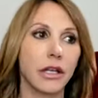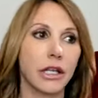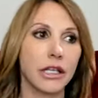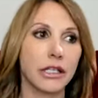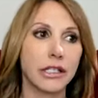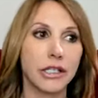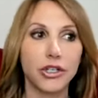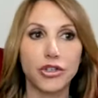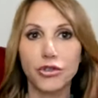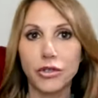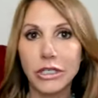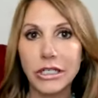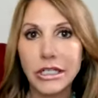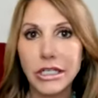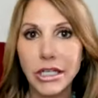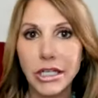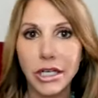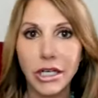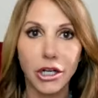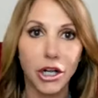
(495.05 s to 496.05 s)
is
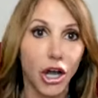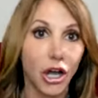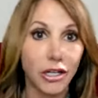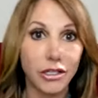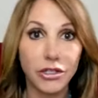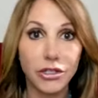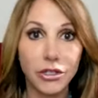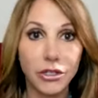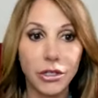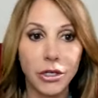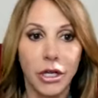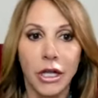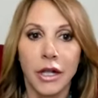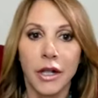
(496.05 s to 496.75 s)
interesting, a concert,